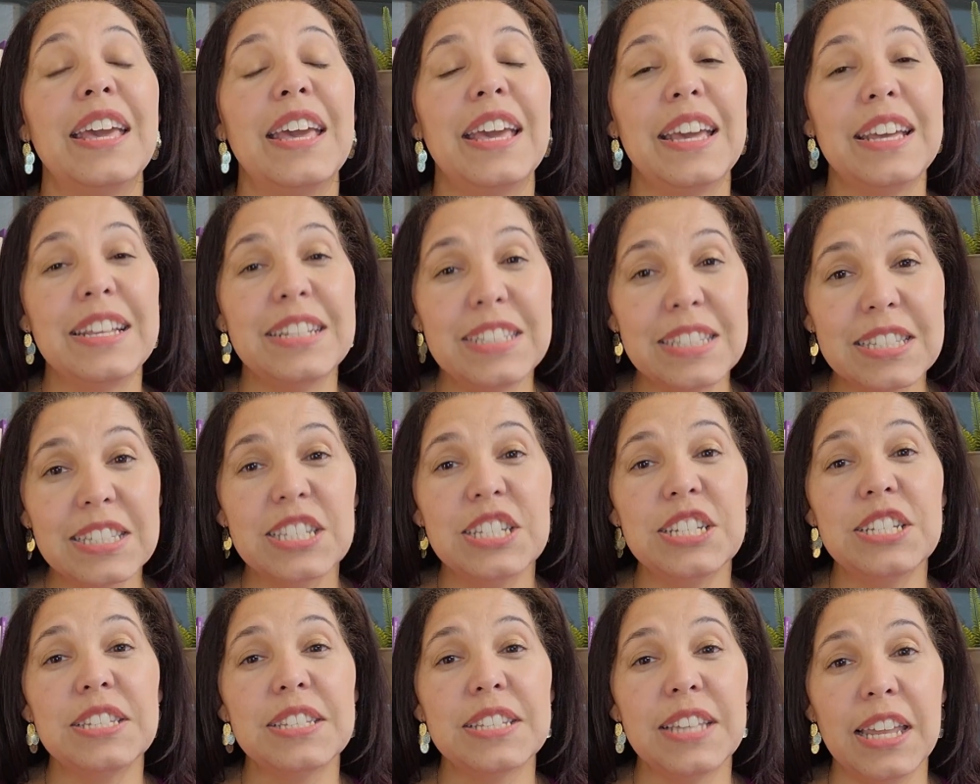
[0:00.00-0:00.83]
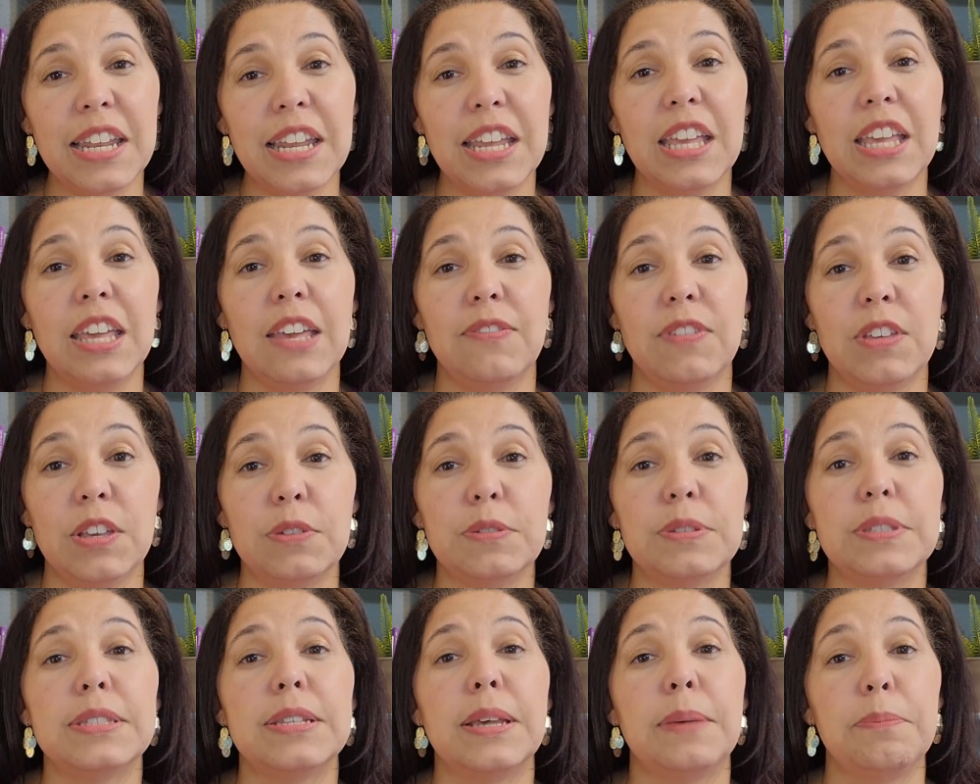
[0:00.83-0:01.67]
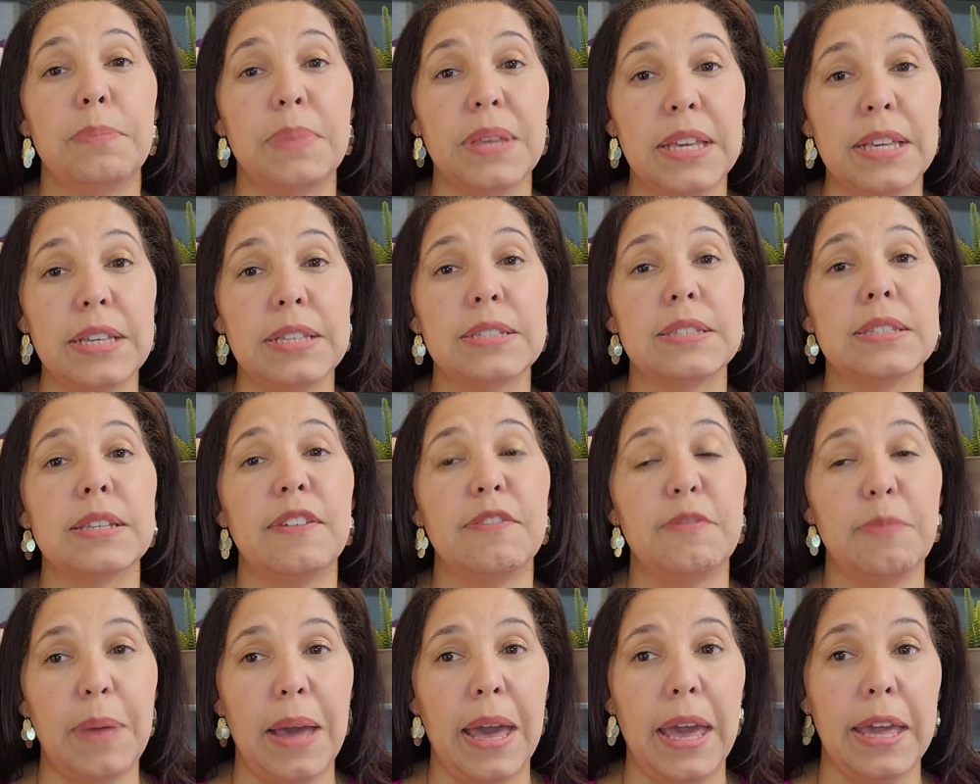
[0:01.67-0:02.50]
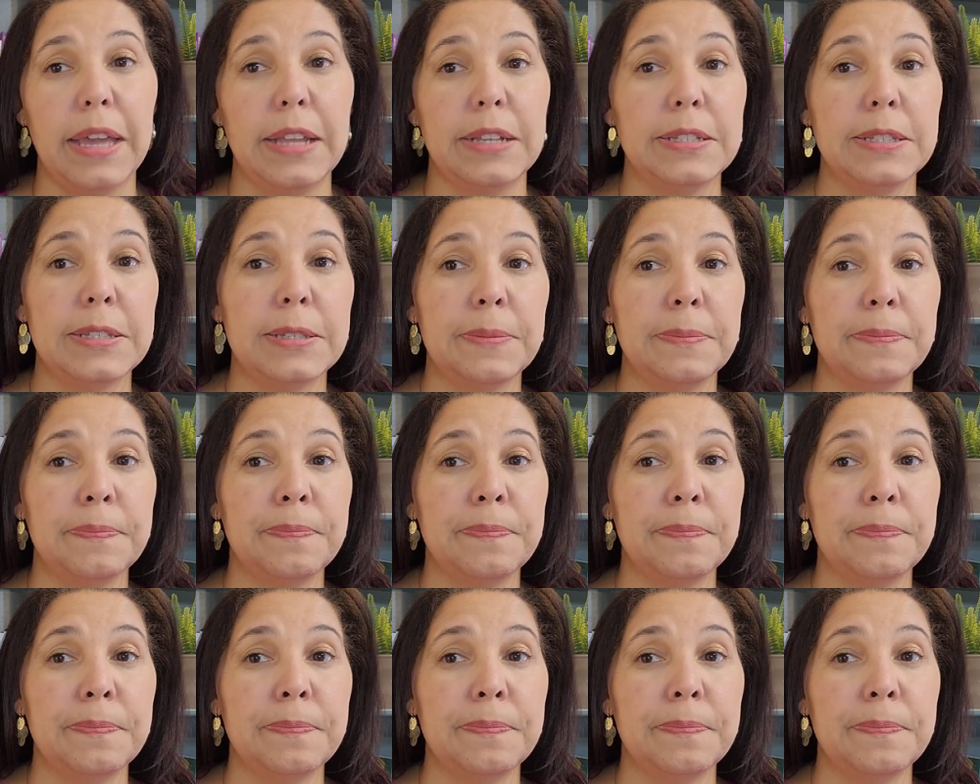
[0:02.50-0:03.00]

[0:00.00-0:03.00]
It's just going to give you some peace of mind.